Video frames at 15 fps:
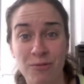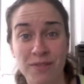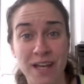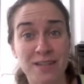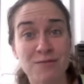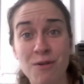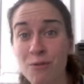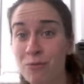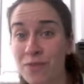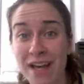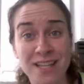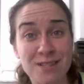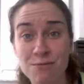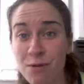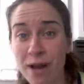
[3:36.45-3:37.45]
That's
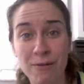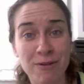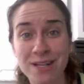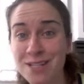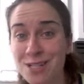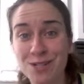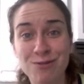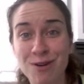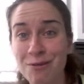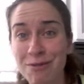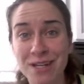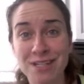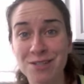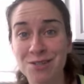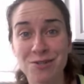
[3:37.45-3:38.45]
why we do what
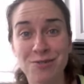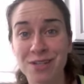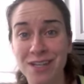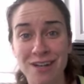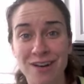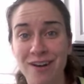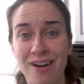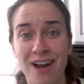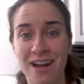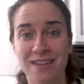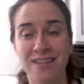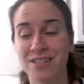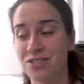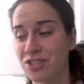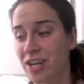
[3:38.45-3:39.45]
we do here on
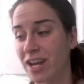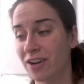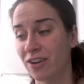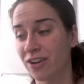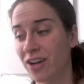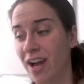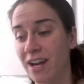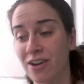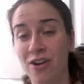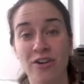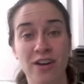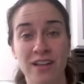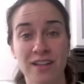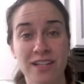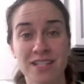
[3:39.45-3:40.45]
this channel. I know,
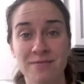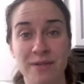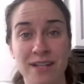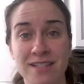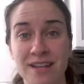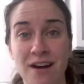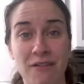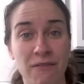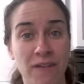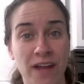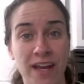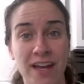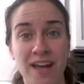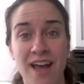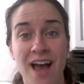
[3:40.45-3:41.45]
at least myself,
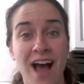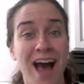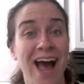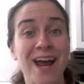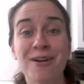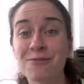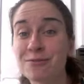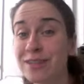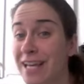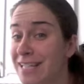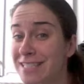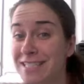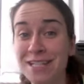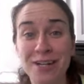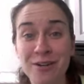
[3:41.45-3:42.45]
like, I don't
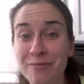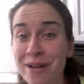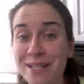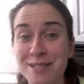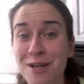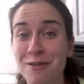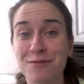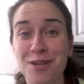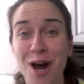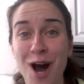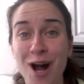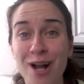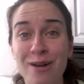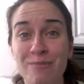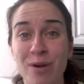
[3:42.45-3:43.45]
like to hear myself
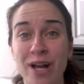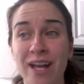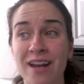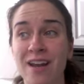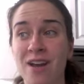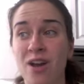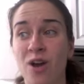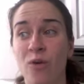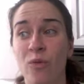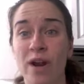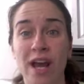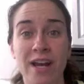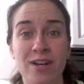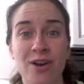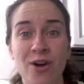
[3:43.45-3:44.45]
talk, but when
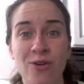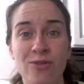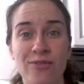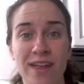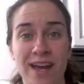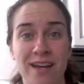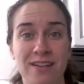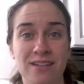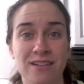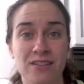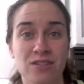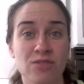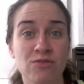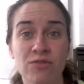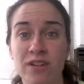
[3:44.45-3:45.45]
I know that
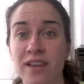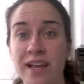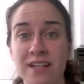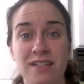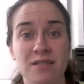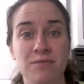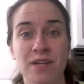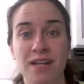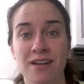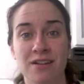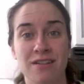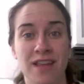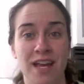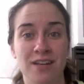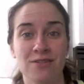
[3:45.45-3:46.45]
you relate to me,
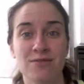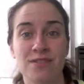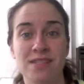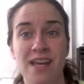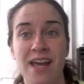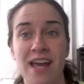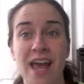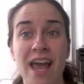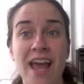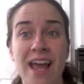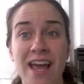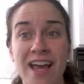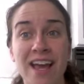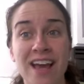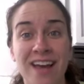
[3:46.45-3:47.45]
or that you say,
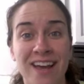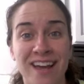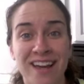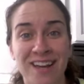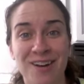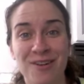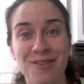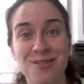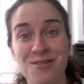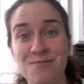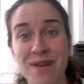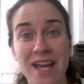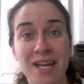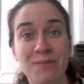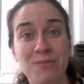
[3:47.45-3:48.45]
hey, you know, you
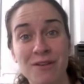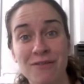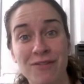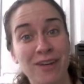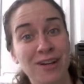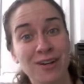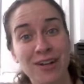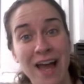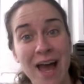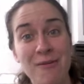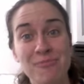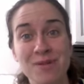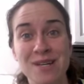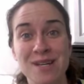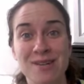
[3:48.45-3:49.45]
make me feel
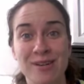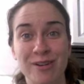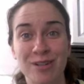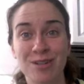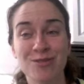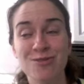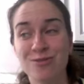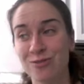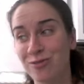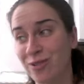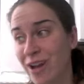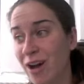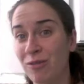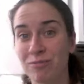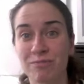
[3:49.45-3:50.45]
happy, or you
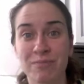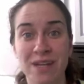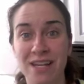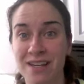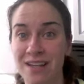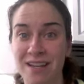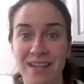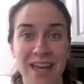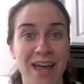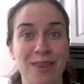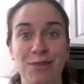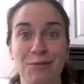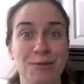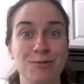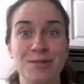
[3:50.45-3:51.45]
helped me get
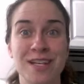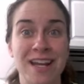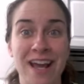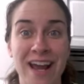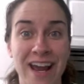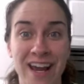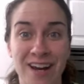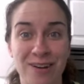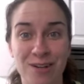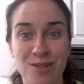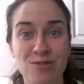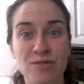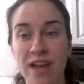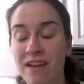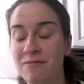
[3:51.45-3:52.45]
through today, or
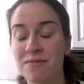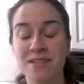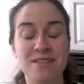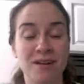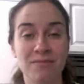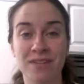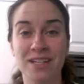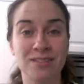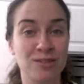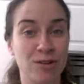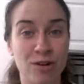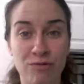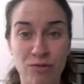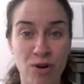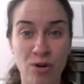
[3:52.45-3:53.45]
you gave me something to
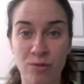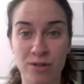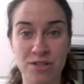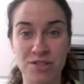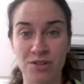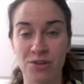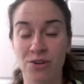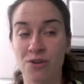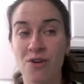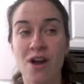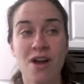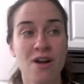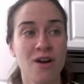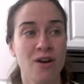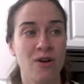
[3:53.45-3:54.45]
look forward to,
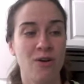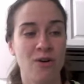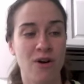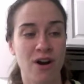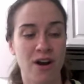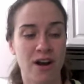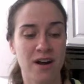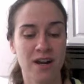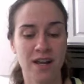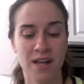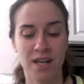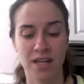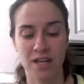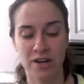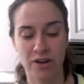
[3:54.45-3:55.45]
or,
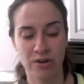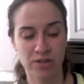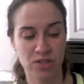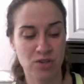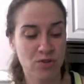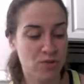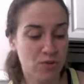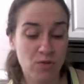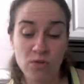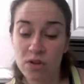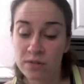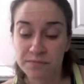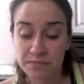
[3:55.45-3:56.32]
you know, you